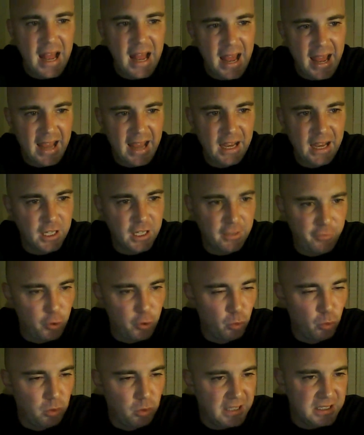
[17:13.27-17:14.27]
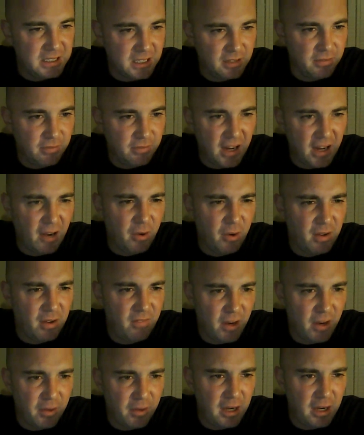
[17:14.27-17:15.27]
and if you listen very,
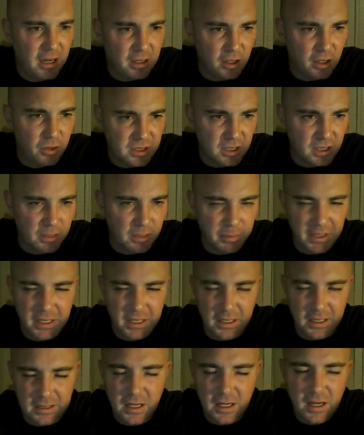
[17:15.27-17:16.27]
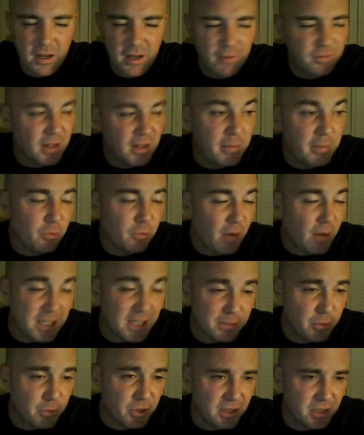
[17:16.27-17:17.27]
very closely, because Flemming
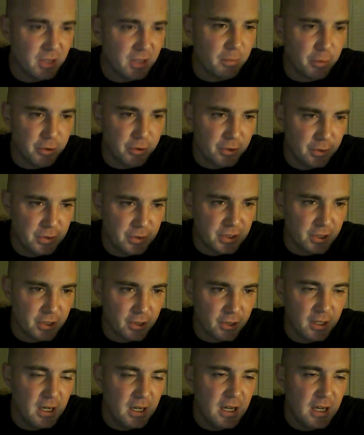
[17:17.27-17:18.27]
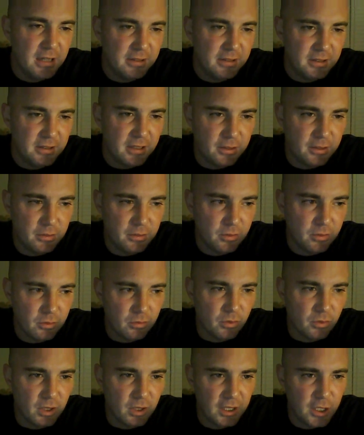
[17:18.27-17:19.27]
Rasmussen, the producer, didn't
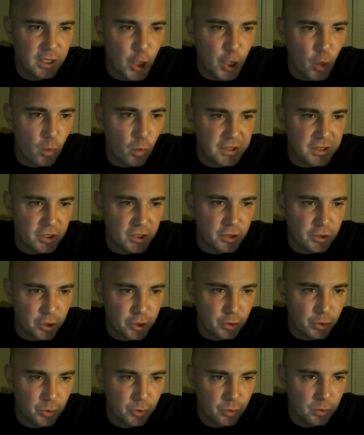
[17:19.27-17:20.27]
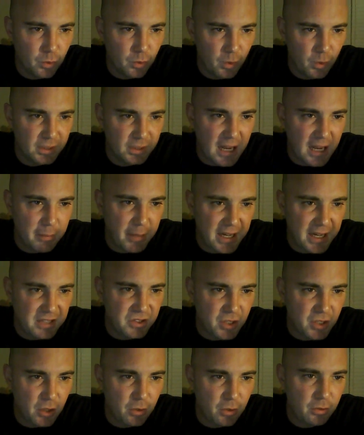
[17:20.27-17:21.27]
really know what to do with that bass
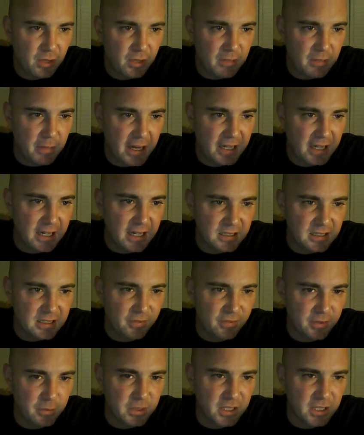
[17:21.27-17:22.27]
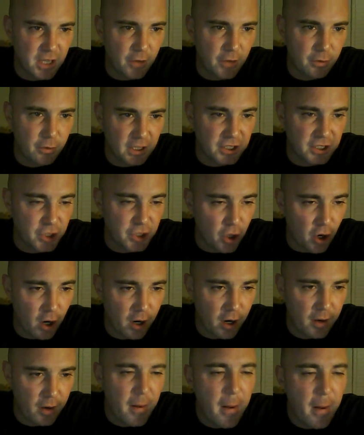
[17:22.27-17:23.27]
tone. He made it as if it was another
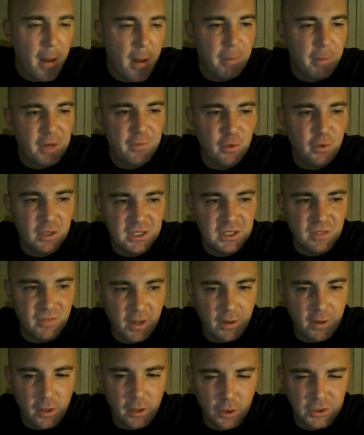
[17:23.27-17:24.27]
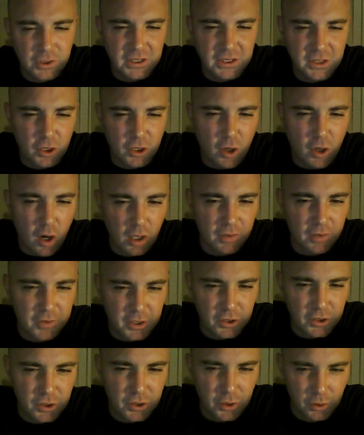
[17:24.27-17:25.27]
guitar. But if you listen very closely to Call of
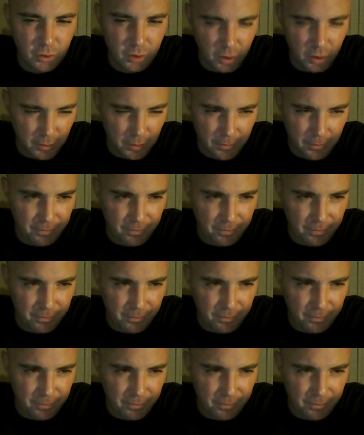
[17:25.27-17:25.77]
Ktulu,